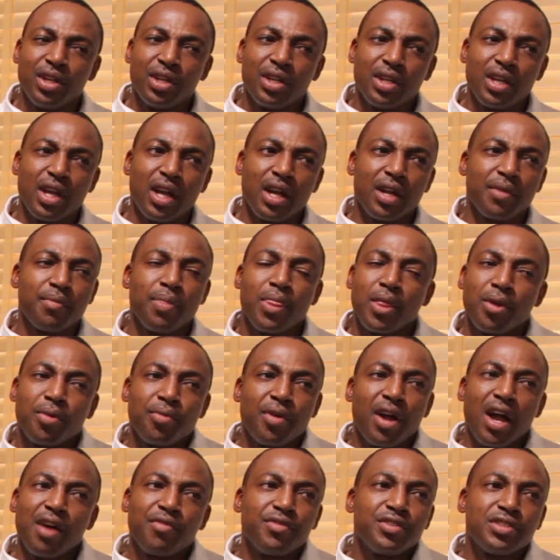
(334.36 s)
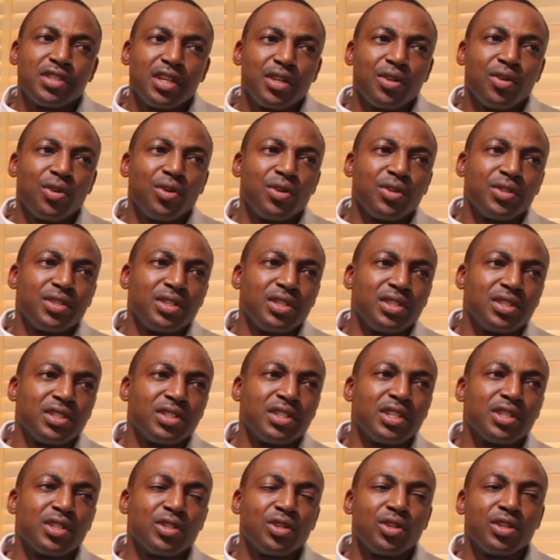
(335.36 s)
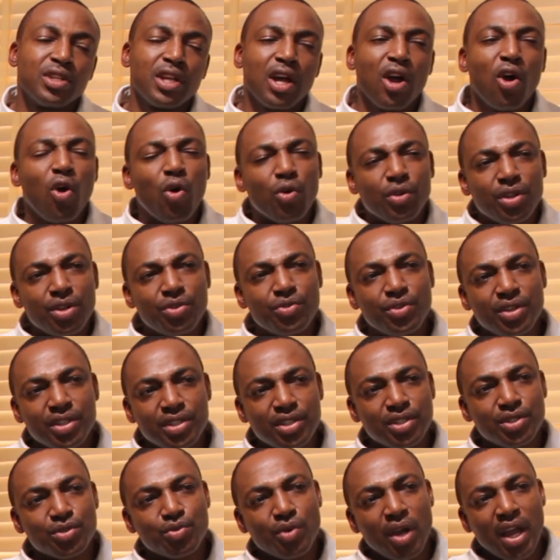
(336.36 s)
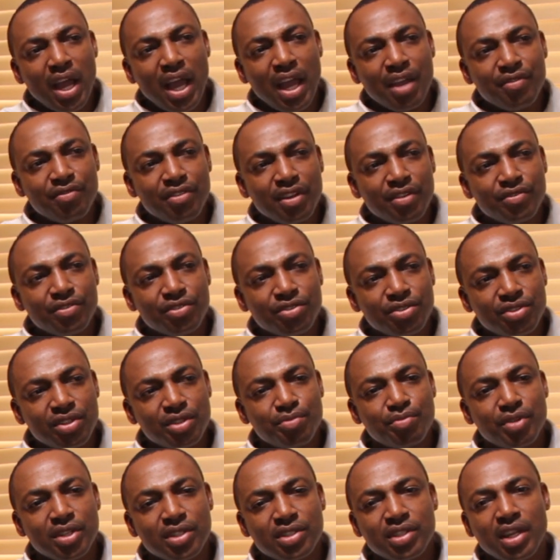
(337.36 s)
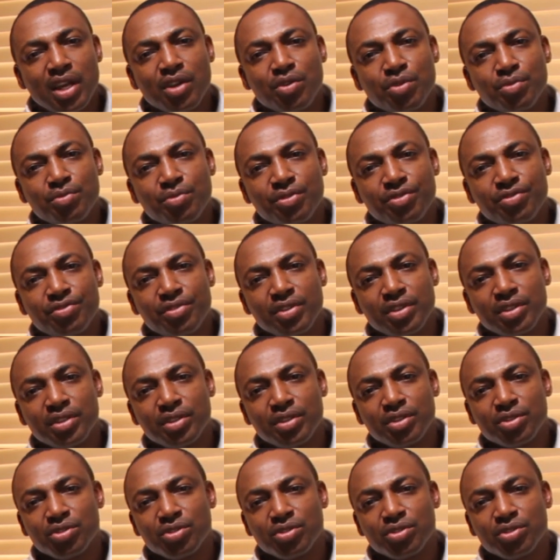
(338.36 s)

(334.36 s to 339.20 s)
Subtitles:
Yeah. Having said all this, there are other reasons why IVF treatment cycle will fail.